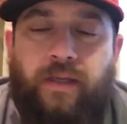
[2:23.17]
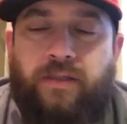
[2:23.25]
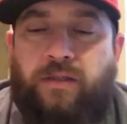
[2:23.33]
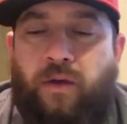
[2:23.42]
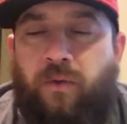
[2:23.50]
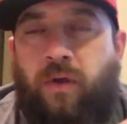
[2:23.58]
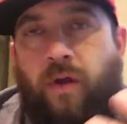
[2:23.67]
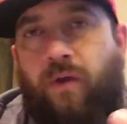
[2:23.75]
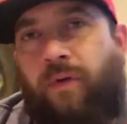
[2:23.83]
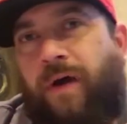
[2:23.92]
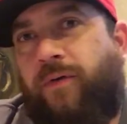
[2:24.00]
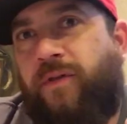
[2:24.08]
So
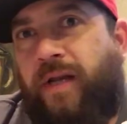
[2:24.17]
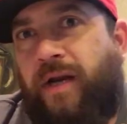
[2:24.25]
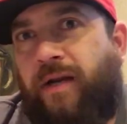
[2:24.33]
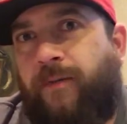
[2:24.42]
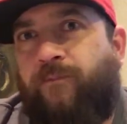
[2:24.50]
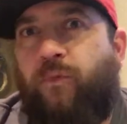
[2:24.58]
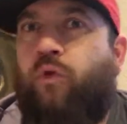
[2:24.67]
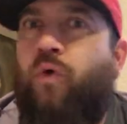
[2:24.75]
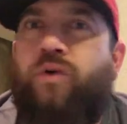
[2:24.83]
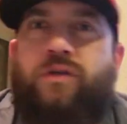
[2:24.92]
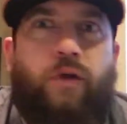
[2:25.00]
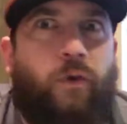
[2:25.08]
while we're there, of
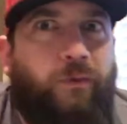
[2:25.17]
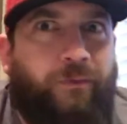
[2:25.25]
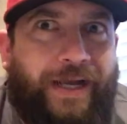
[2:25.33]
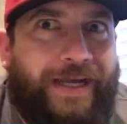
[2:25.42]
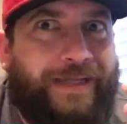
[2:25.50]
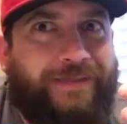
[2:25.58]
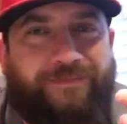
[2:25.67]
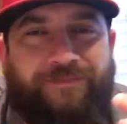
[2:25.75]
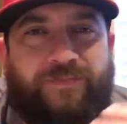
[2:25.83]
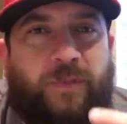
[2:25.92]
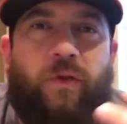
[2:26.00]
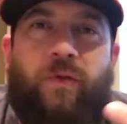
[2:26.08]
course, Nolan Ryan.
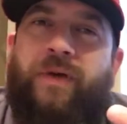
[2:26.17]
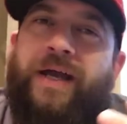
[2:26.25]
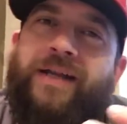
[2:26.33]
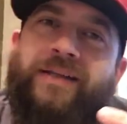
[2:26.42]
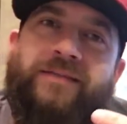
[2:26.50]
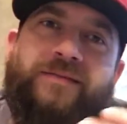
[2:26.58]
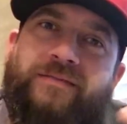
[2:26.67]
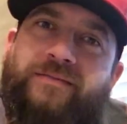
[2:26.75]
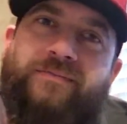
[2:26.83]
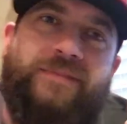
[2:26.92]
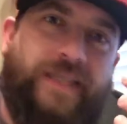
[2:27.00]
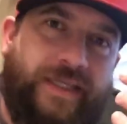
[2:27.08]
Nolan Ryan,
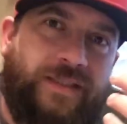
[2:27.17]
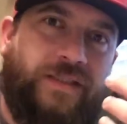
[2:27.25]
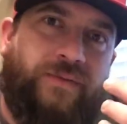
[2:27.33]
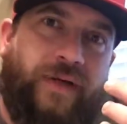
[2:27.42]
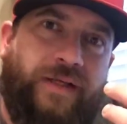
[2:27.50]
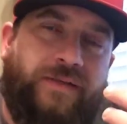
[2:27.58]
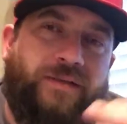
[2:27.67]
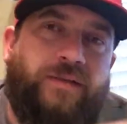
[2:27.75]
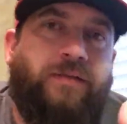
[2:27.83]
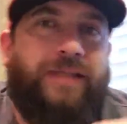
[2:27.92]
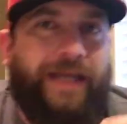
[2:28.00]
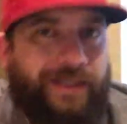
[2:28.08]
Texas Rangers,
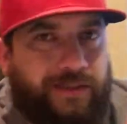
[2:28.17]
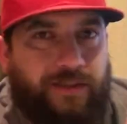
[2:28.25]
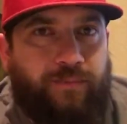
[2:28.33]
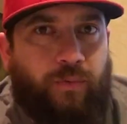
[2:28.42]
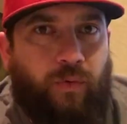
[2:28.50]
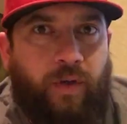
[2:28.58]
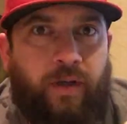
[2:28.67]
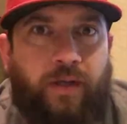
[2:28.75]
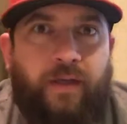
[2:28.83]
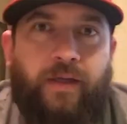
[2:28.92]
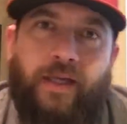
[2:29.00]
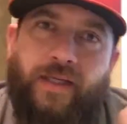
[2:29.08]
Texas boy.
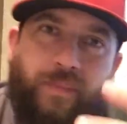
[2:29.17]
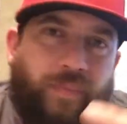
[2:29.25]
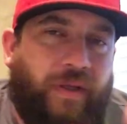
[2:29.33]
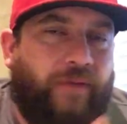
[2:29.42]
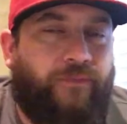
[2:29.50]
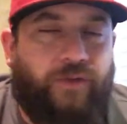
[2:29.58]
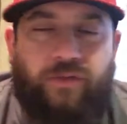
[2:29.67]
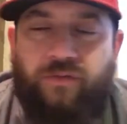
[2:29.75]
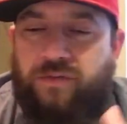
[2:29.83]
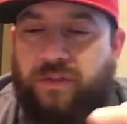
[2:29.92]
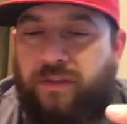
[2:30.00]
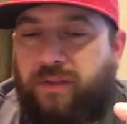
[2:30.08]
He did play for
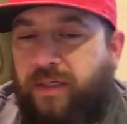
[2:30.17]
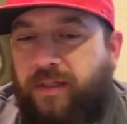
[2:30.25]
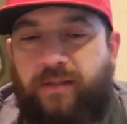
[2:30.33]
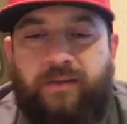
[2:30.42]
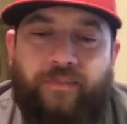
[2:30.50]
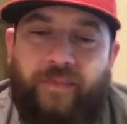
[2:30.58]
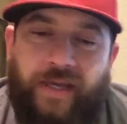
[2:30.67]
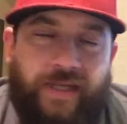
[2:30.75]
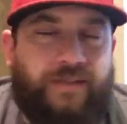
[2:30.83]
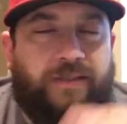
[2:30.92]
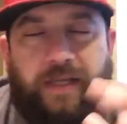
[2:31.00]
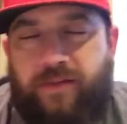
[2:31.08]
Houston and the
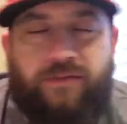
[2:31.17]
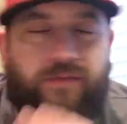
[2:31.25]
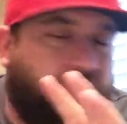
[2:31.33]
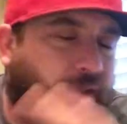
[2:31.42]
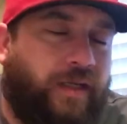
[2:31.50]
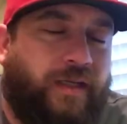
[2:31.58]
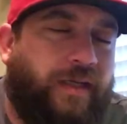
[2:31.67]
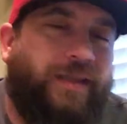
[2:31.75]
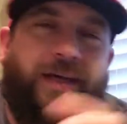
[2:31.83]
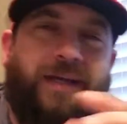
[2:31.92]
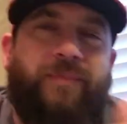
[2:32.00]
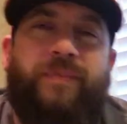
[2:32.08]
Mets and Angels and yada, yada,
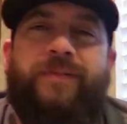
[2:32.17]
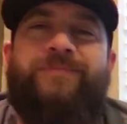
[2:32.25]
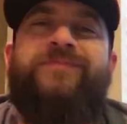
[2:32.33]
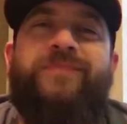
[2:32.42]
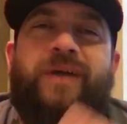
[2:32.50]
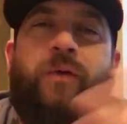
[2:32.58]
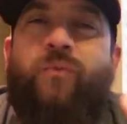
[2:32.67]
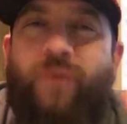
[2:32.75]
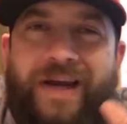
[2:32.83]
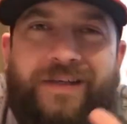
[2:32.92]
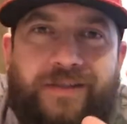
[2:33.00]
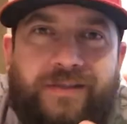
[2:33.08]
yada, but
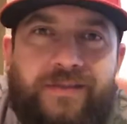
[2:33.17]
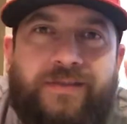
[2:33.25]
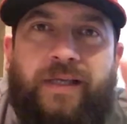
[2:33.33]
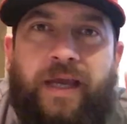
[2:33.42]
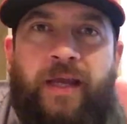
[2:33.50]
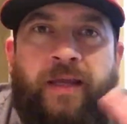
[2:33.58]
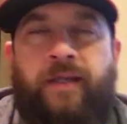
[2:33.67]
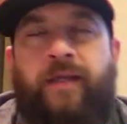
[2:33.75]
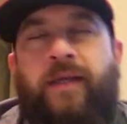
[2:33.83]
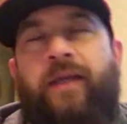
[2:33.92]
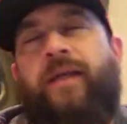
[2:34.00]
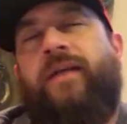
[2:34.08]
Rangers, okay?
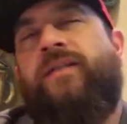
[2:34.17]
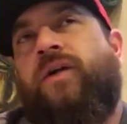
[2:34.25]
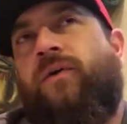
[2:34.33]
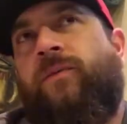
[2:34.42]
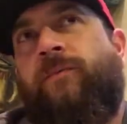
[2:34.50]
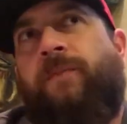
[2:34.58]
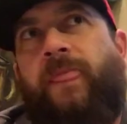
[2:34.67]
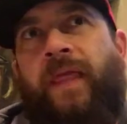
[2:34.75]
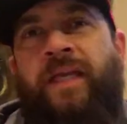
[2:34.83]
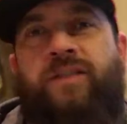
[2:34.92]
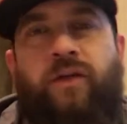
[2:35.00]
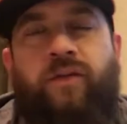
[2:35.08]
So
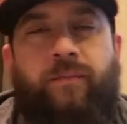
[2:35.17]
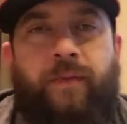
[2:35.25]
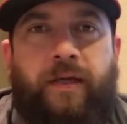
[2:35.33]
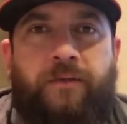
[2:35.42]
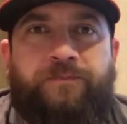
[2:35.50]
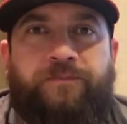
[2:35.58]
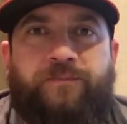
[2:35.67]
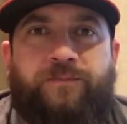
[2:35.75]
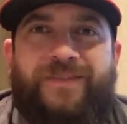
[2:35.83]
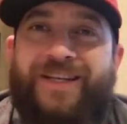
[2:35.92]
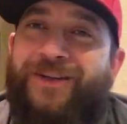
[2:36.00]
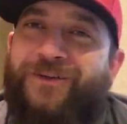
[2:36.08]
he's on the mound.
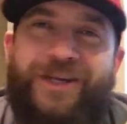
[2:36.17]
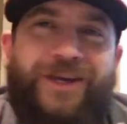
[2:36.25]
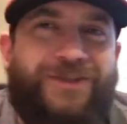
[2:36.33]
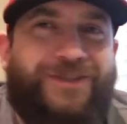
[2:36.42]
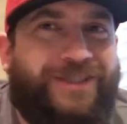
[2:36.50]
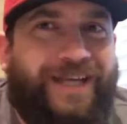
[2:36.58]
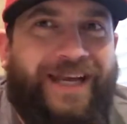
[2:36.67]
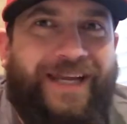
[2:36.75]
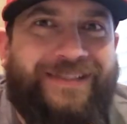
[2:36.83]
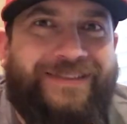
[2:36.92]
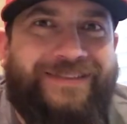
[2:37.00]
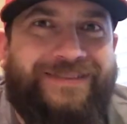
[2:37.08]
And on the other side,